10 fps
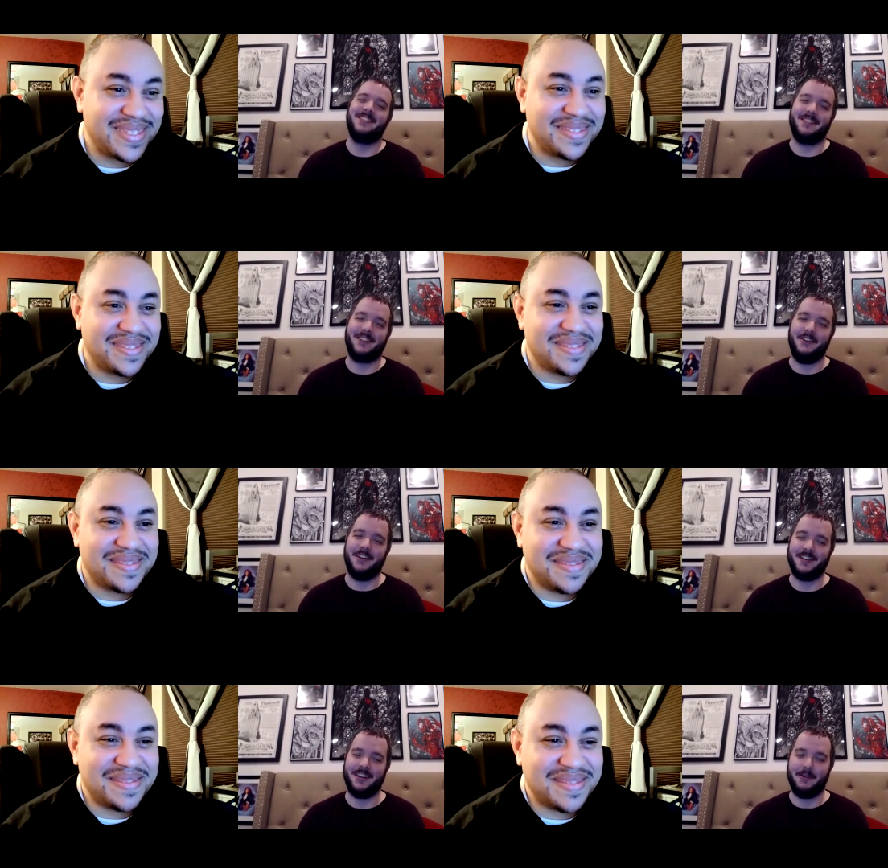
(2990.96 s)
Speaker 1: Just go
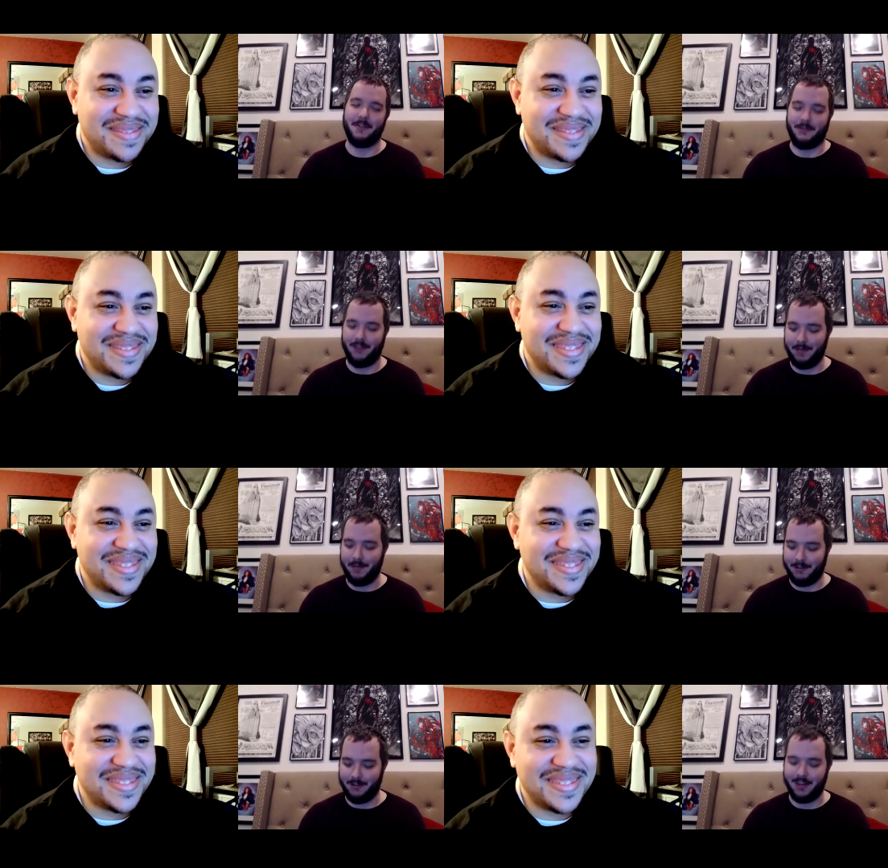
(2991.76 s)
onto your stream,
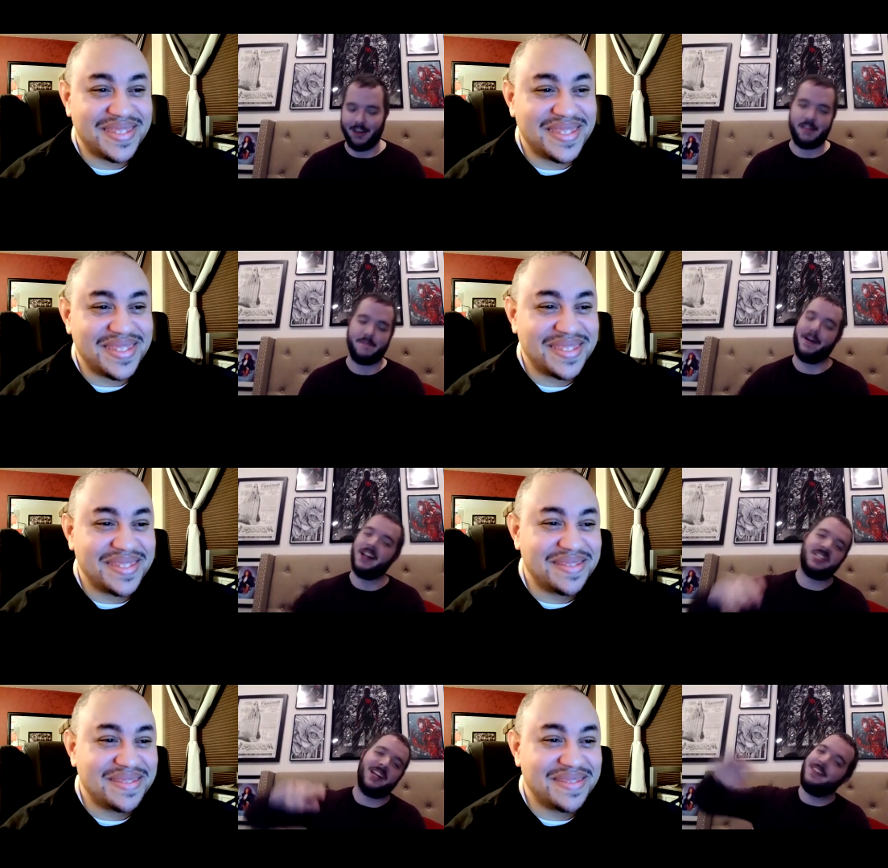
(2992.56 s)
there's just like
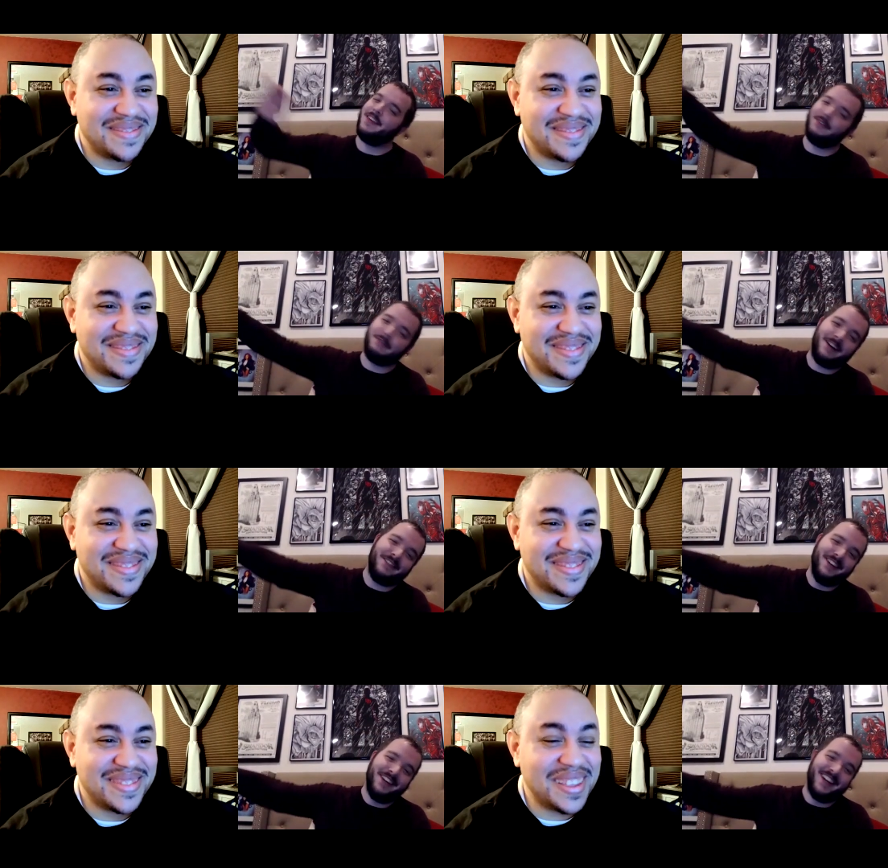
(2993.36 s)
spreadsheets
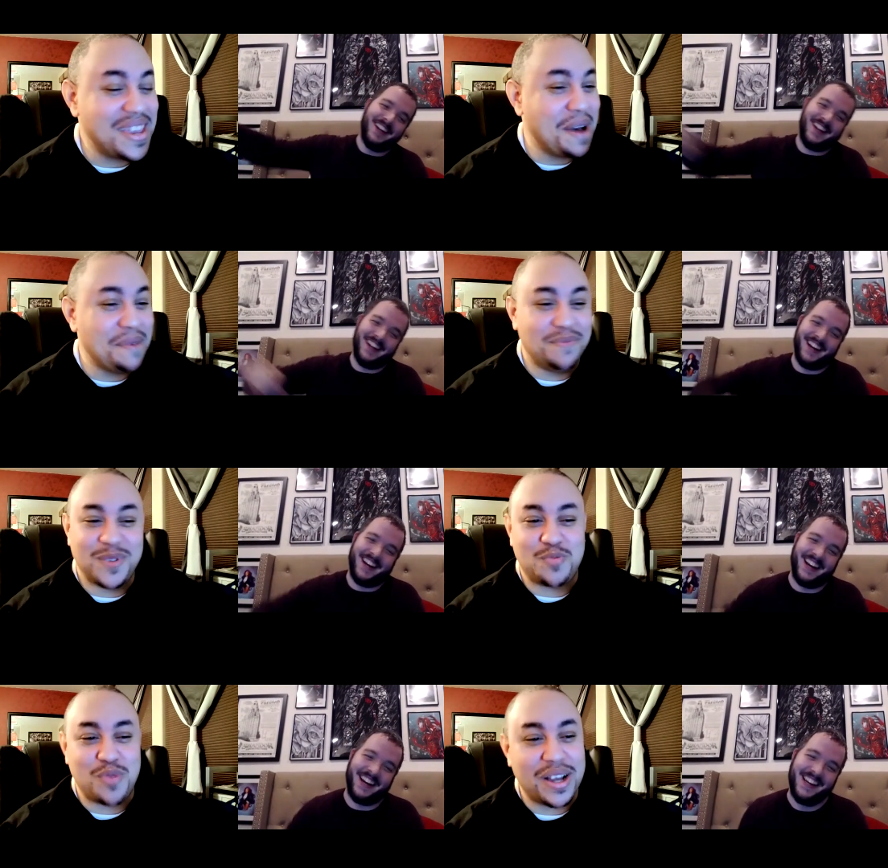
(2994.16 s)
everywhere.
Speaker 2: Yep.
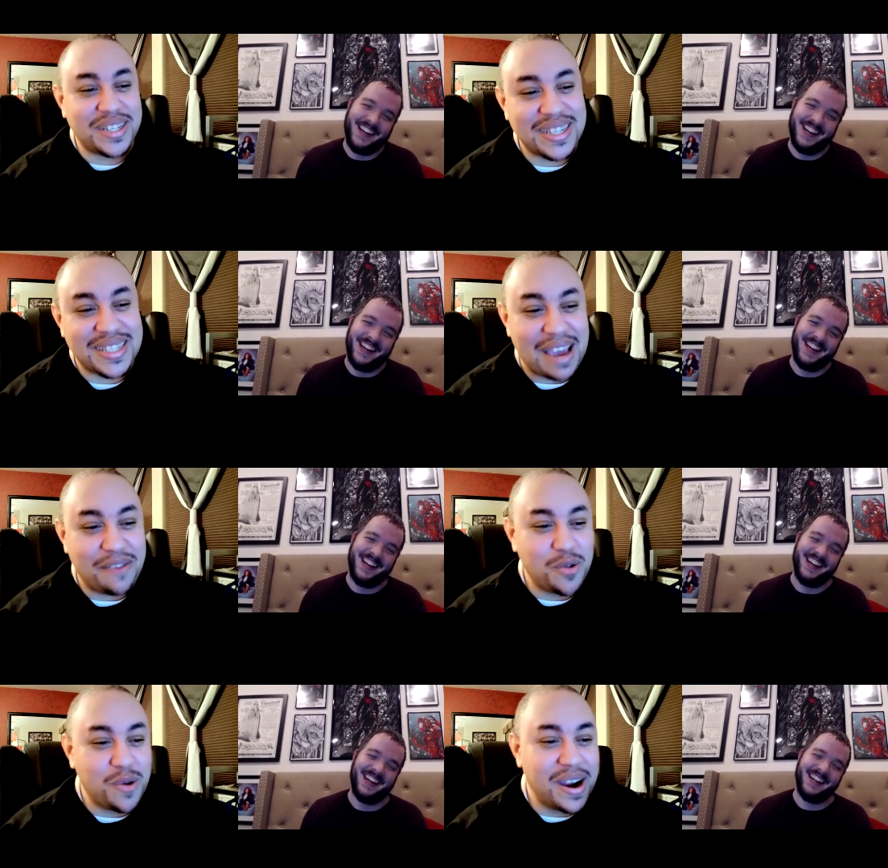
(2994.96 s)
Spreadsheets
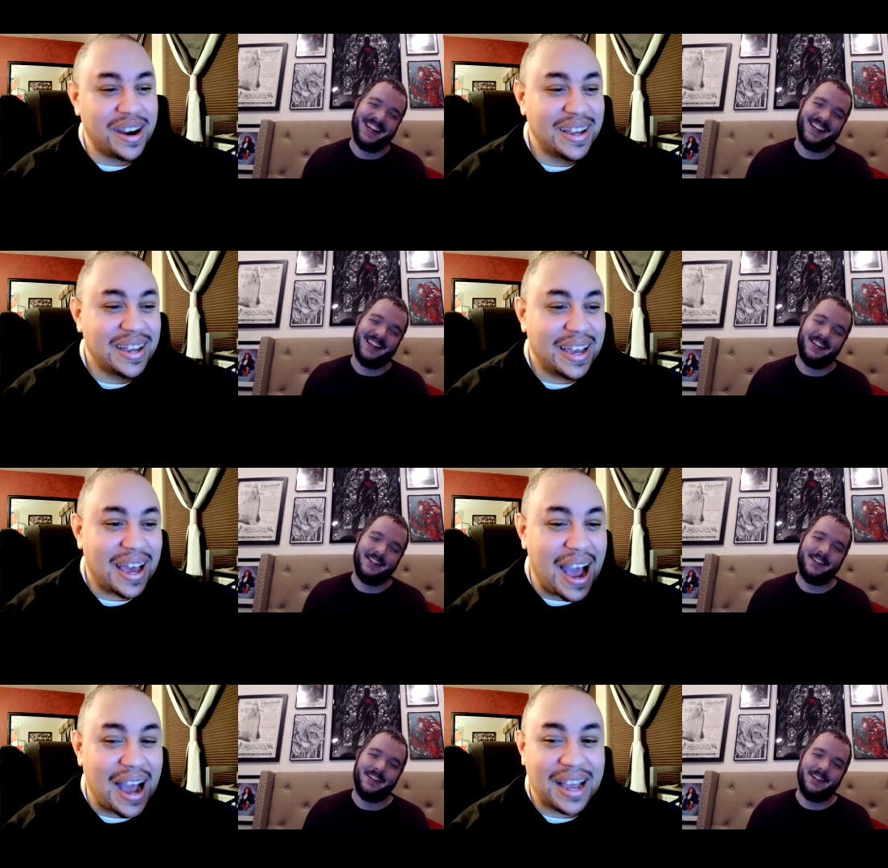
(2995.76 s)
everywhere.
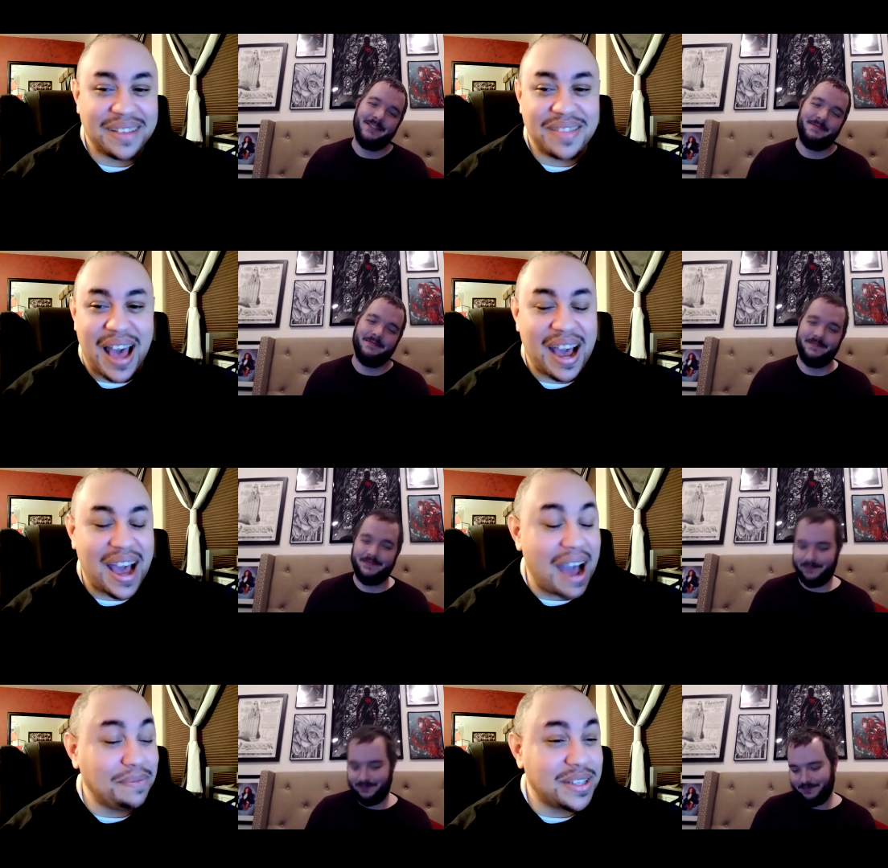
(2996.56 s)

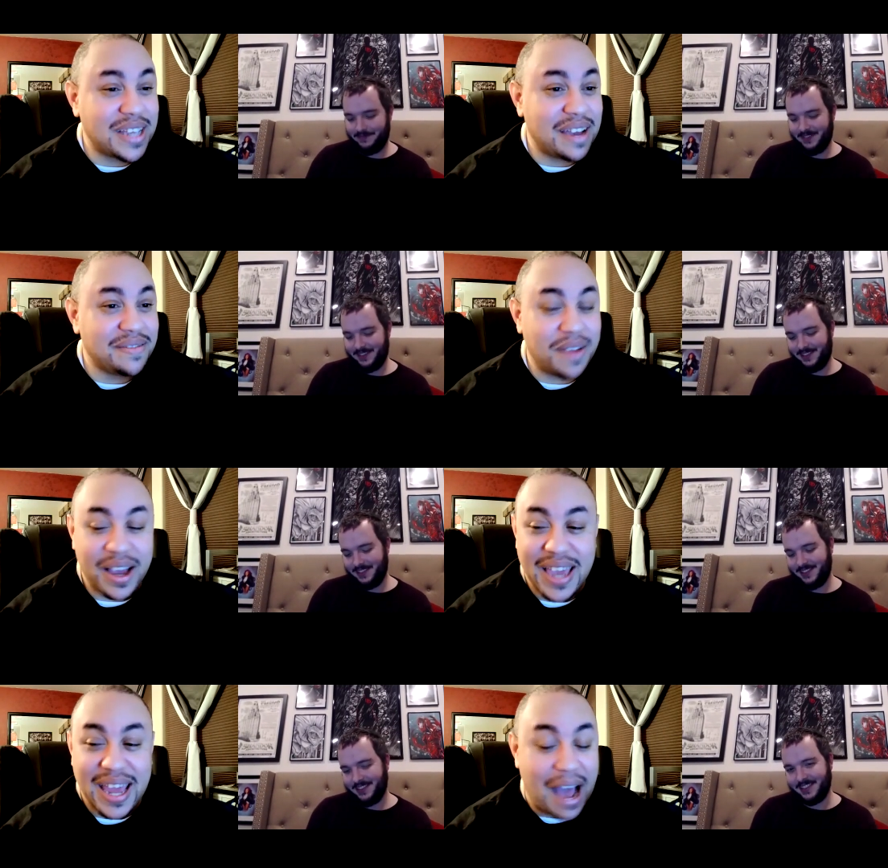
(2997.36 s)
I'm the type,
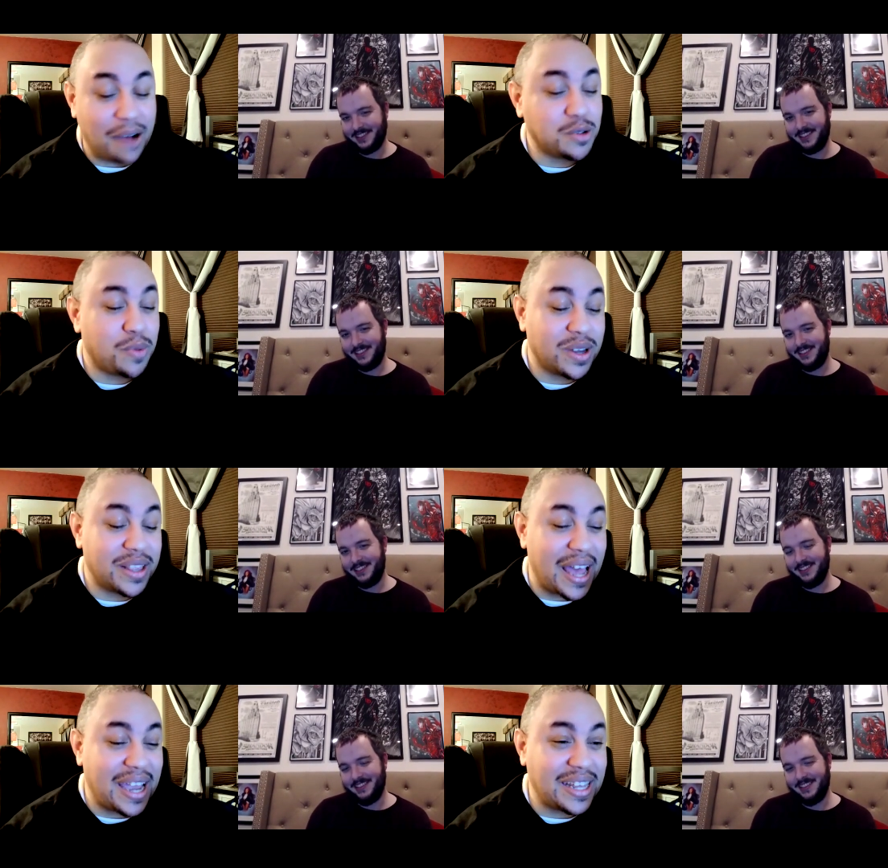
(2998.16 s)
again, I was born
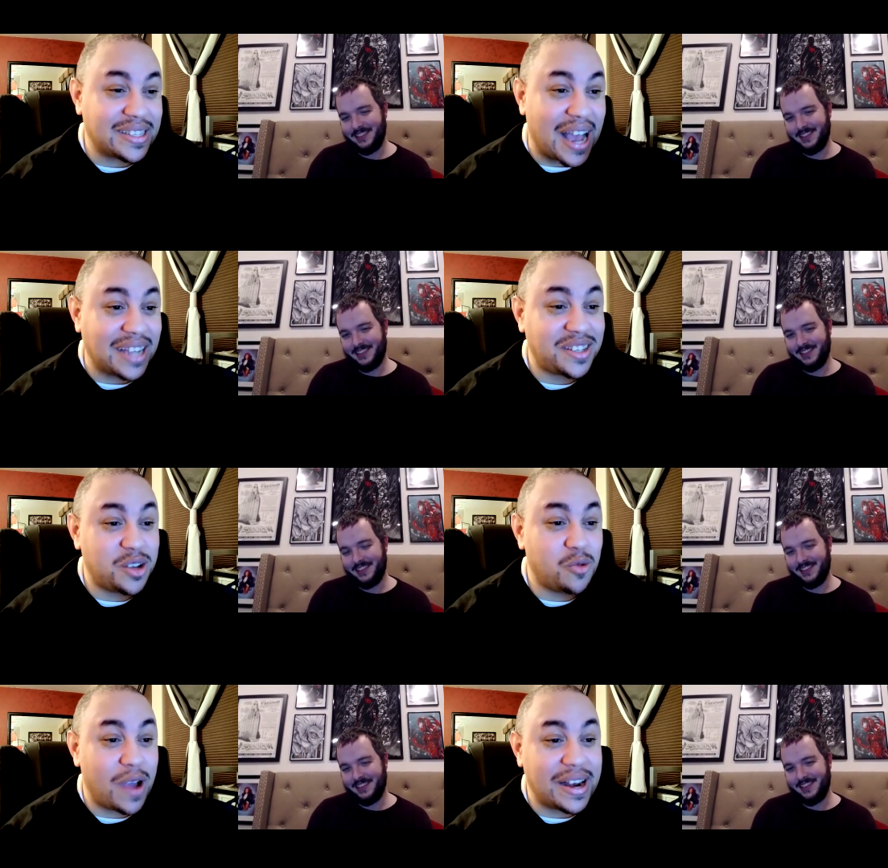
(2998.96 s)
in the 80s. I
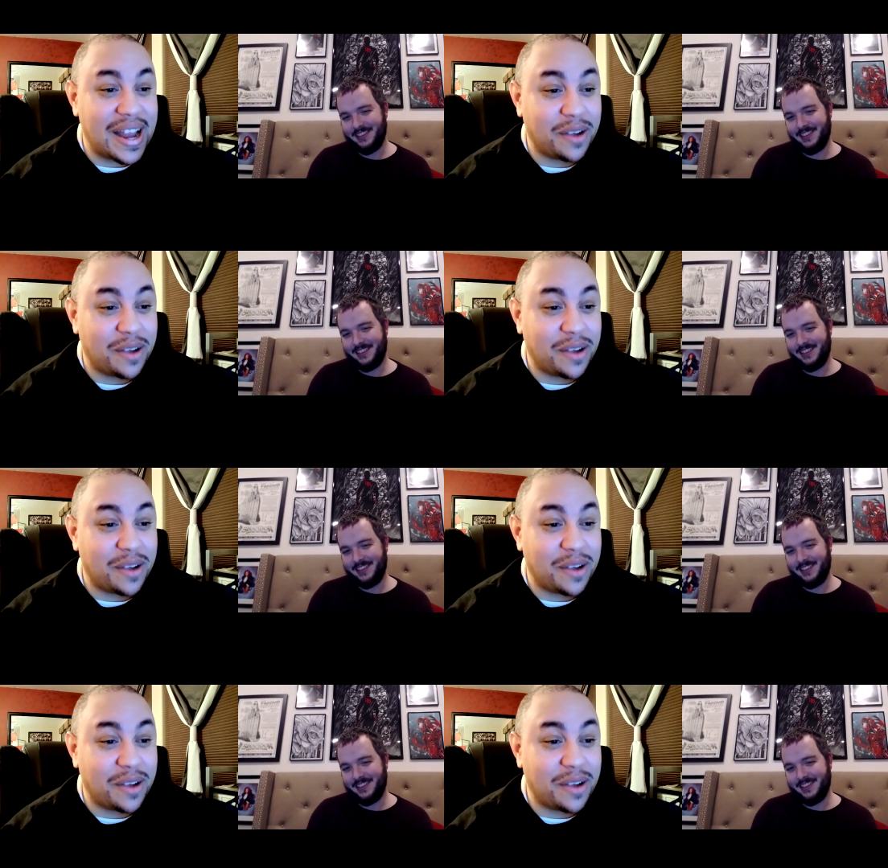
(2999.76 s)
still write